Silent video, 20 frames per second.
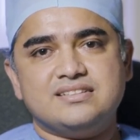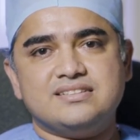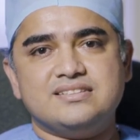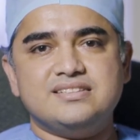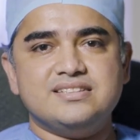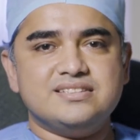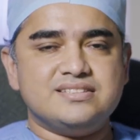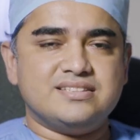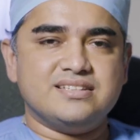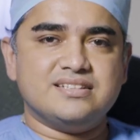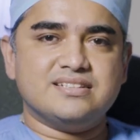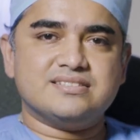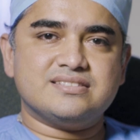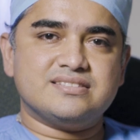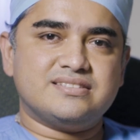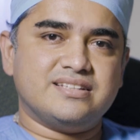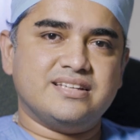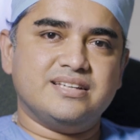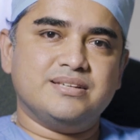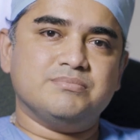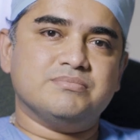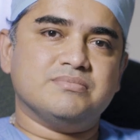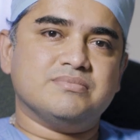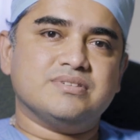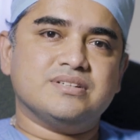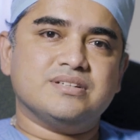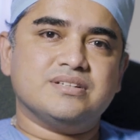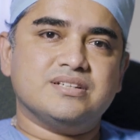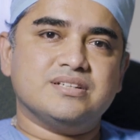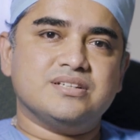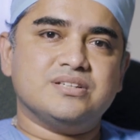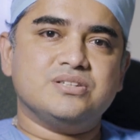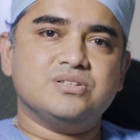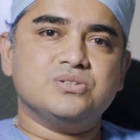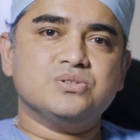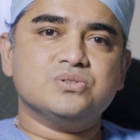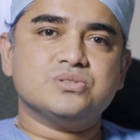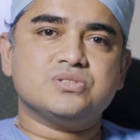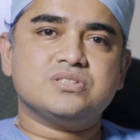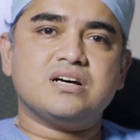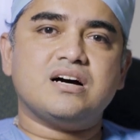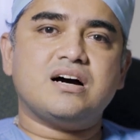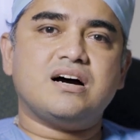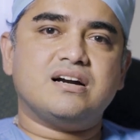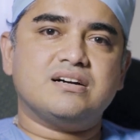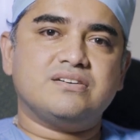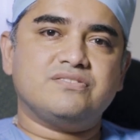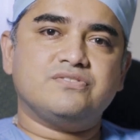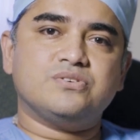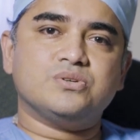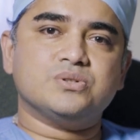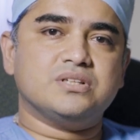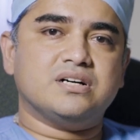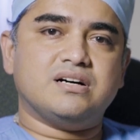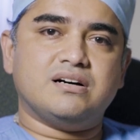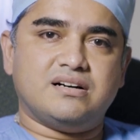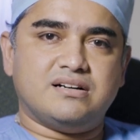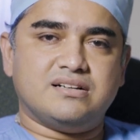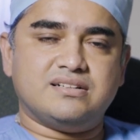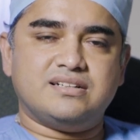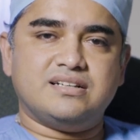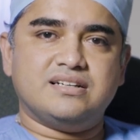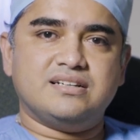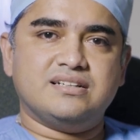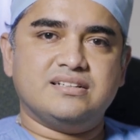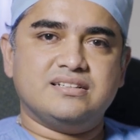This year's theme, Use Heart for the Heart.